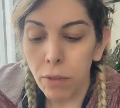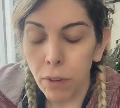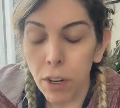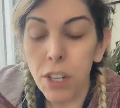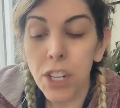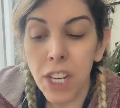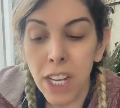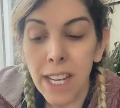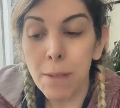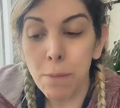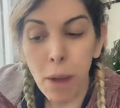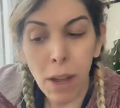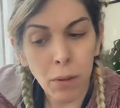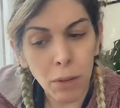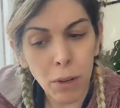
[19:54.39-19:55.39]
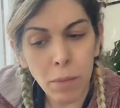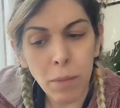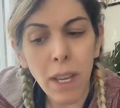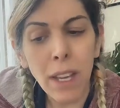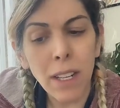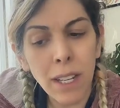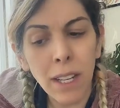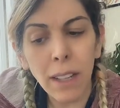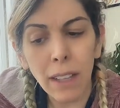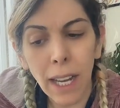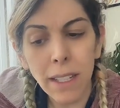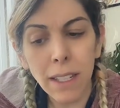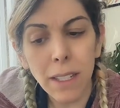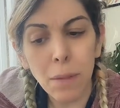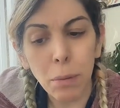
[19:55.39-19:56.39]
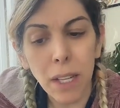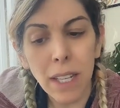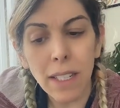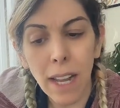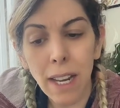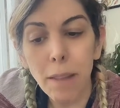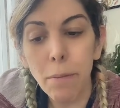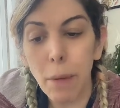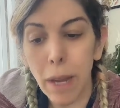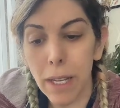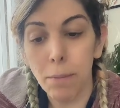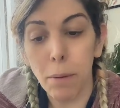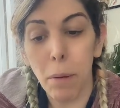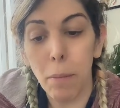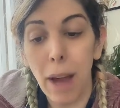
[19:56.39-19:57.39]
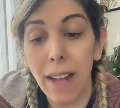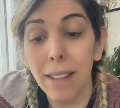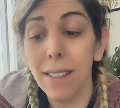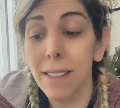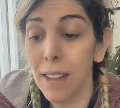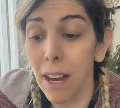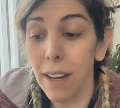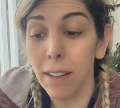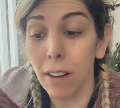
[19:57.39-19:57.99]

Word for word: when furnishing his bedroom, he had neglected to place any baseball bats,